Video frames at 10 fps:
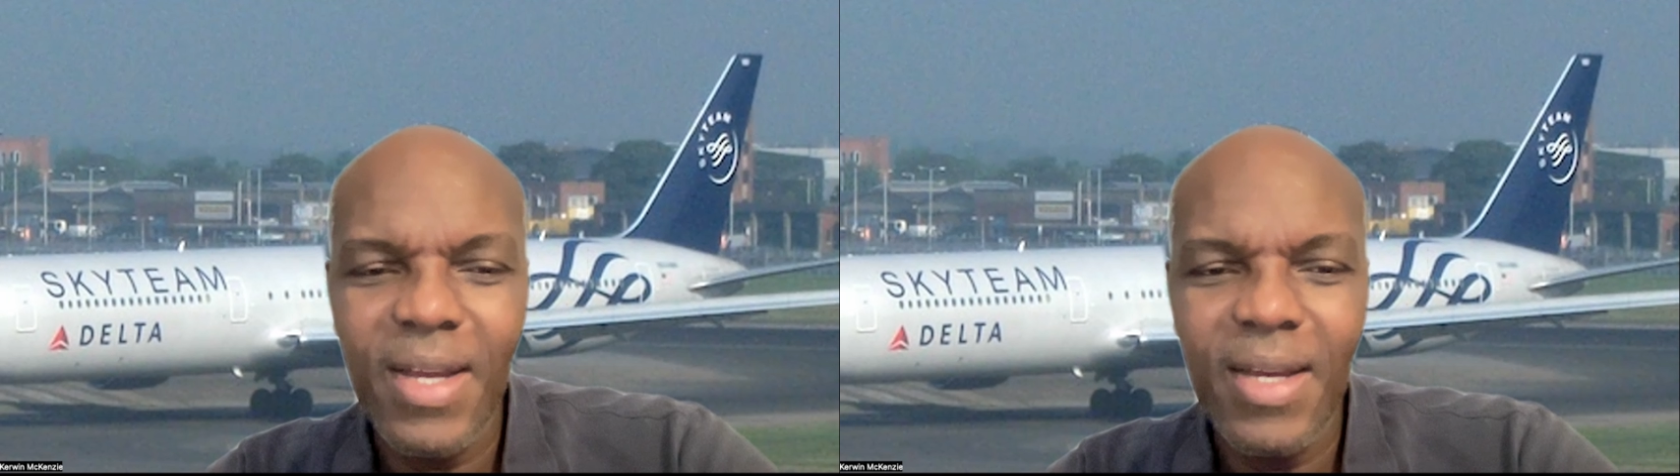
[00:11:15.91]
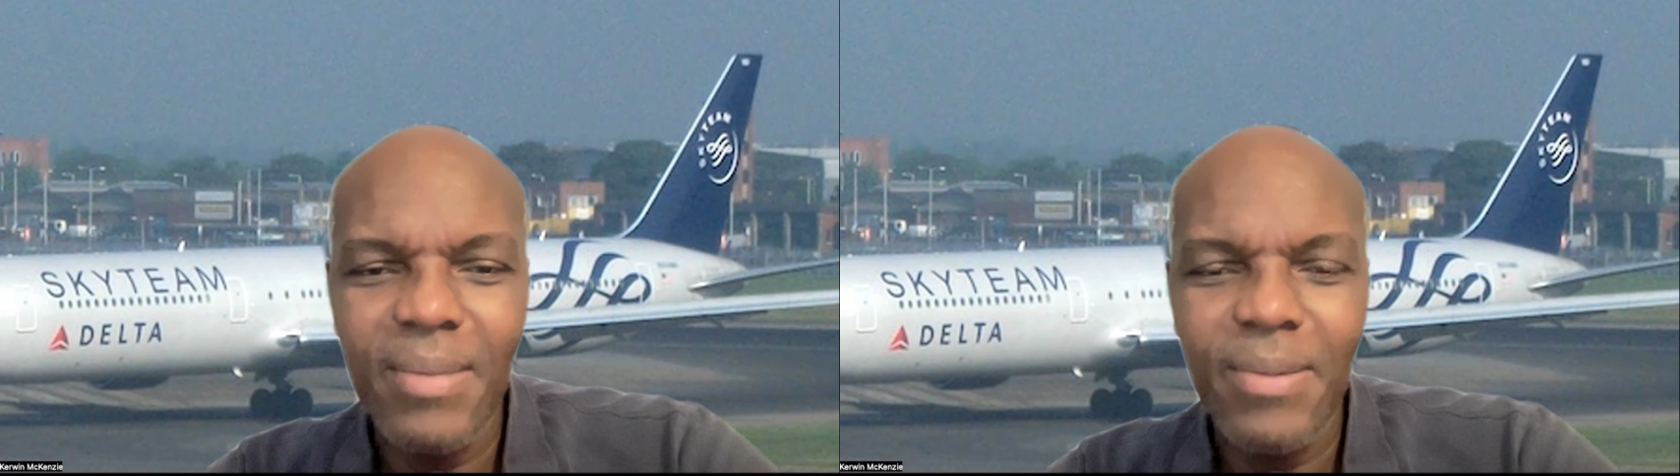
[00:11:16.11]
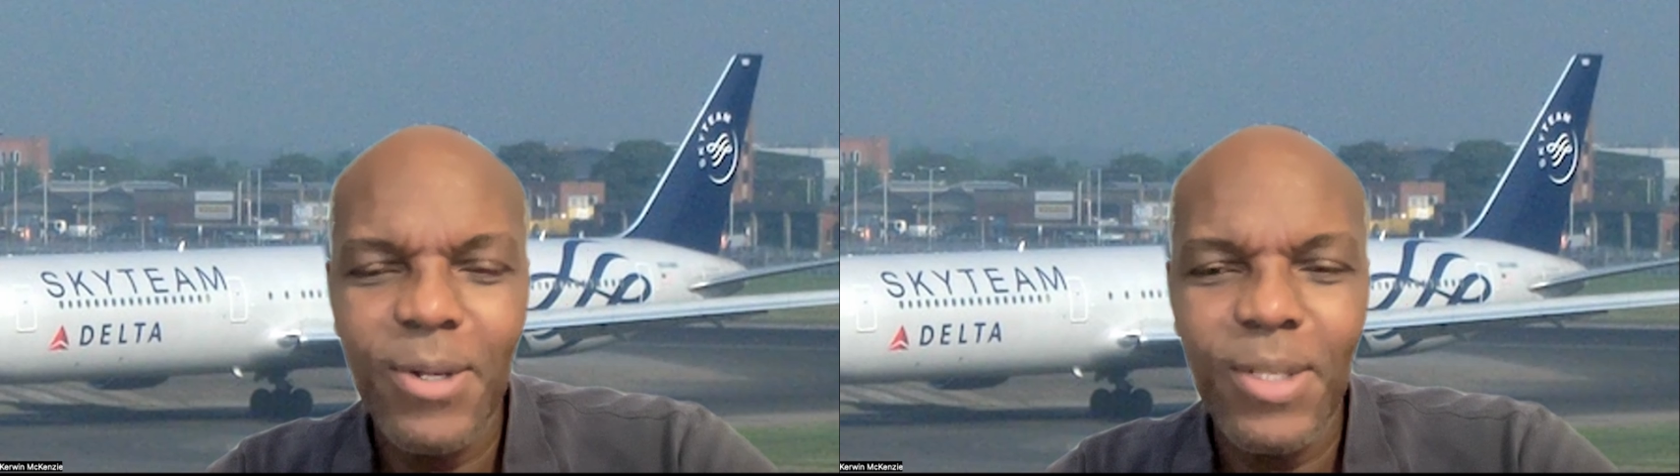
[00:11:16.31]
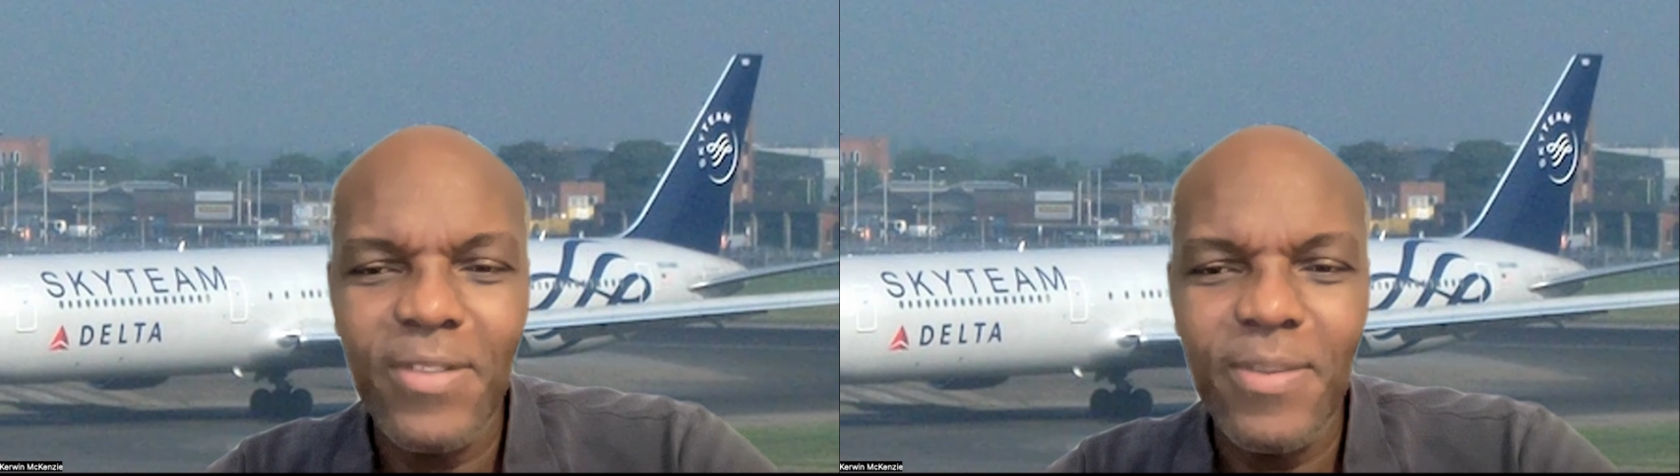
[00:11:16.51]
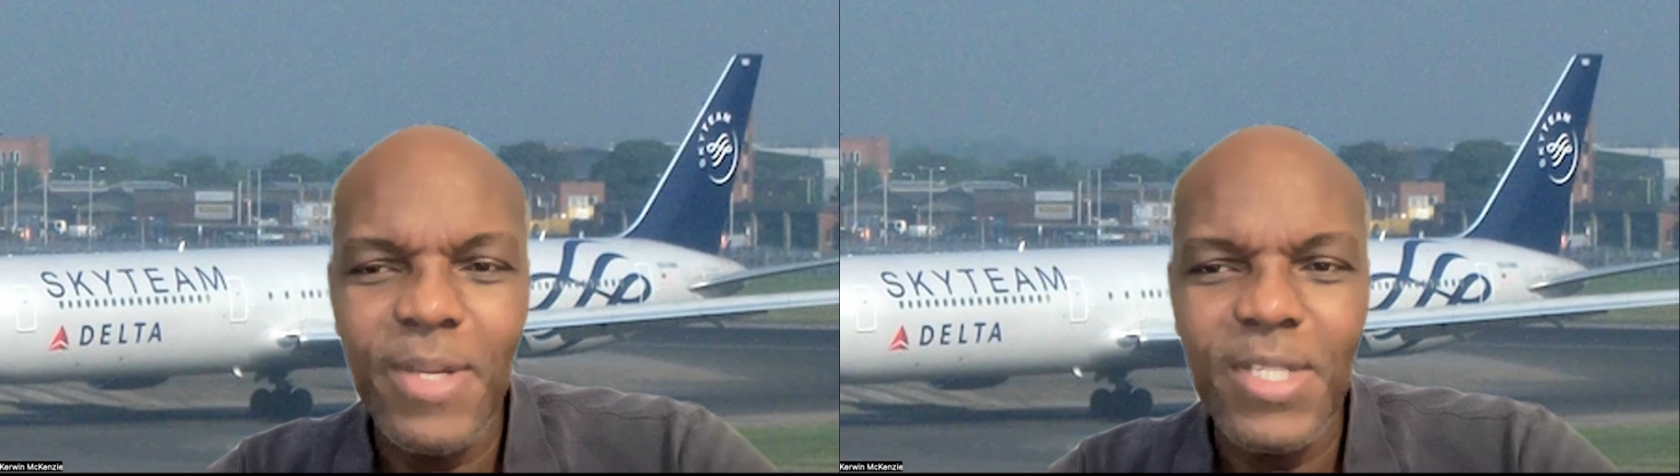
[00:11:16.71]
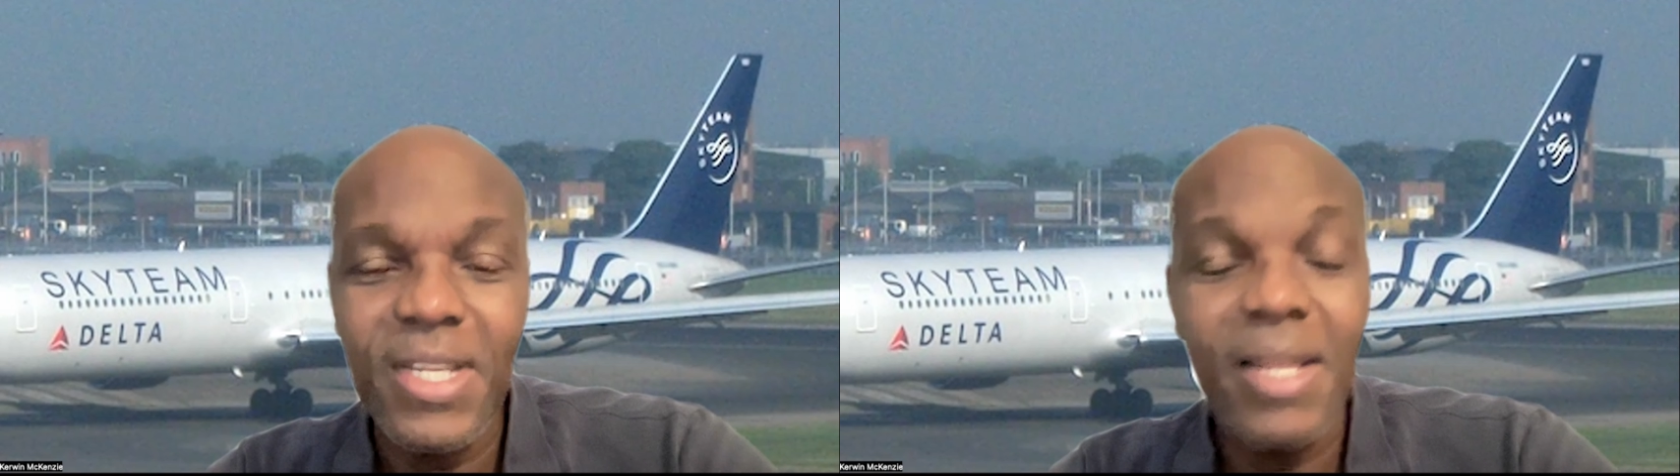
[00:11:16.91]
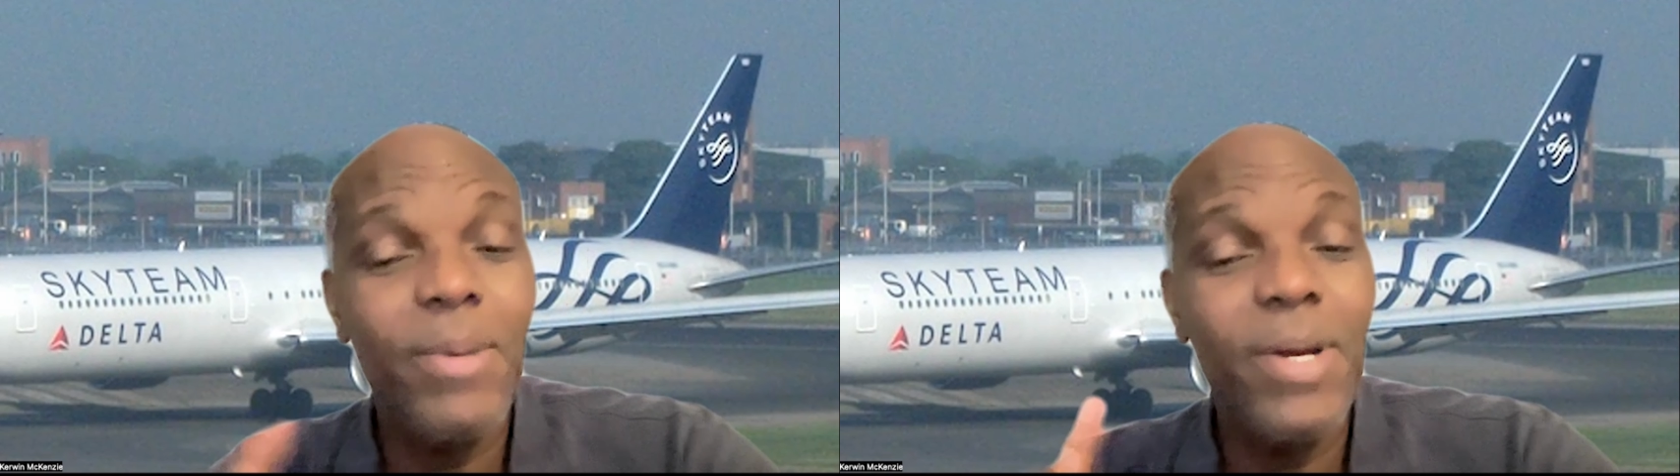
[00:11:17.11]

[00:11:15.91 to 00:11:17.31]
all the information you need.